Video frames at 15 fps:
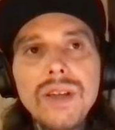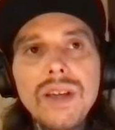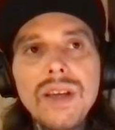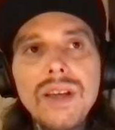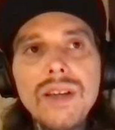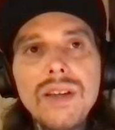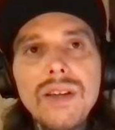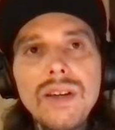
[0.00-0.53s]

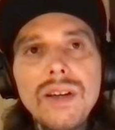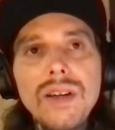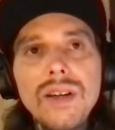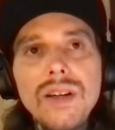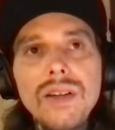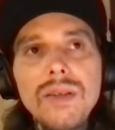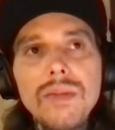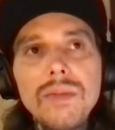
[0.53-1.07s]
and
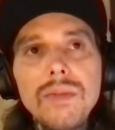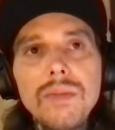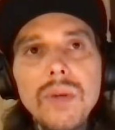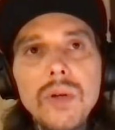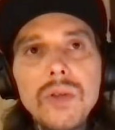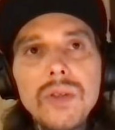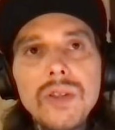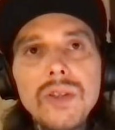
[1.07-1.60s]

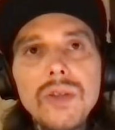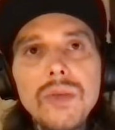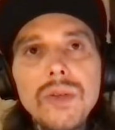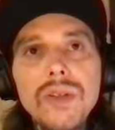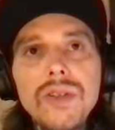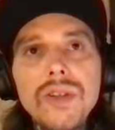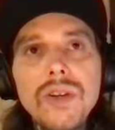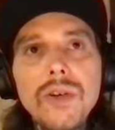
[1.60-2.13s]
mostly
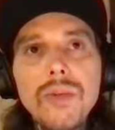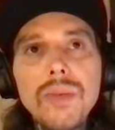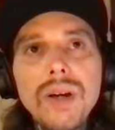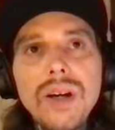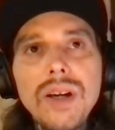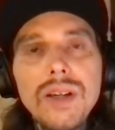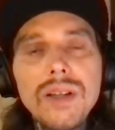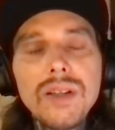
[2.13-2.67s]
doing so
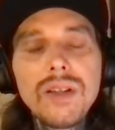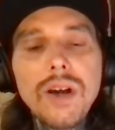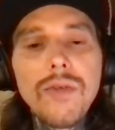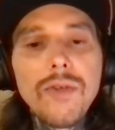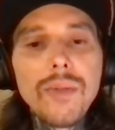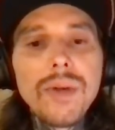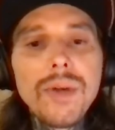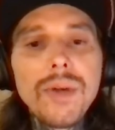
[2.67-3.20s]
by
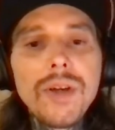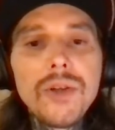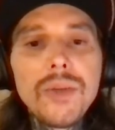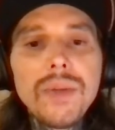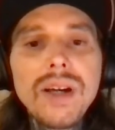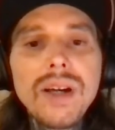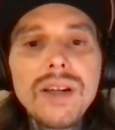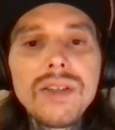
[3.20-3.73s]
confirmation
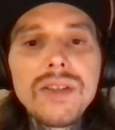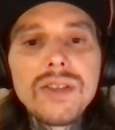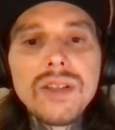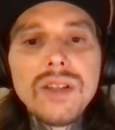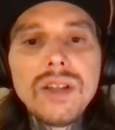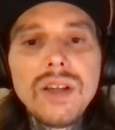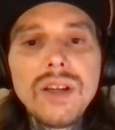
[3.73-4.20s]
bias.